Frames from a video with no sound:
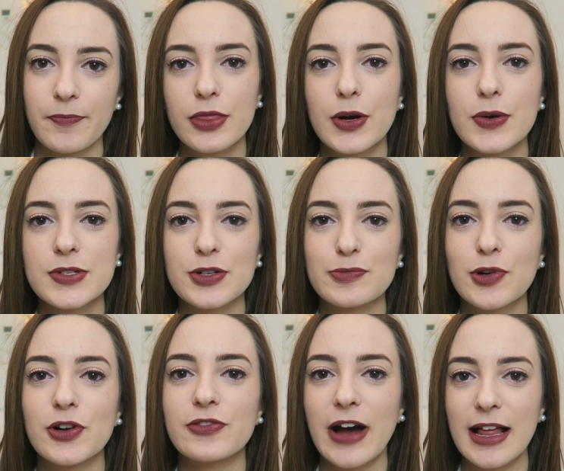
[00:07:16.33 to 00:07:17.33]
Those are
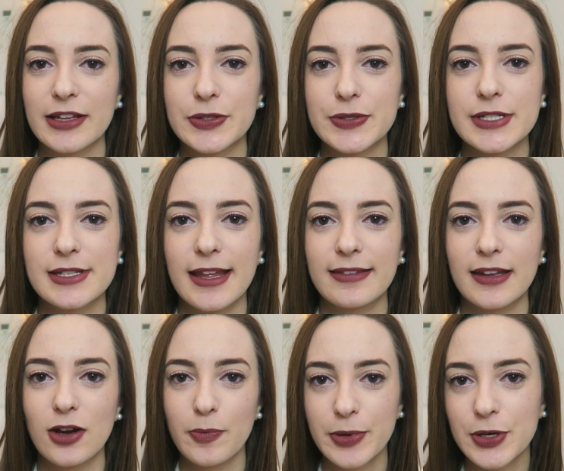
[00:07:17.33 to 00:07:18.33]
more valued than the
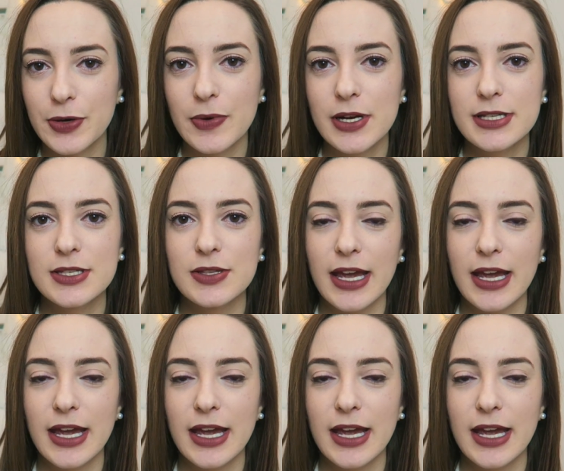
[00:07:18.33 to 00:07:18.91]
computer ones,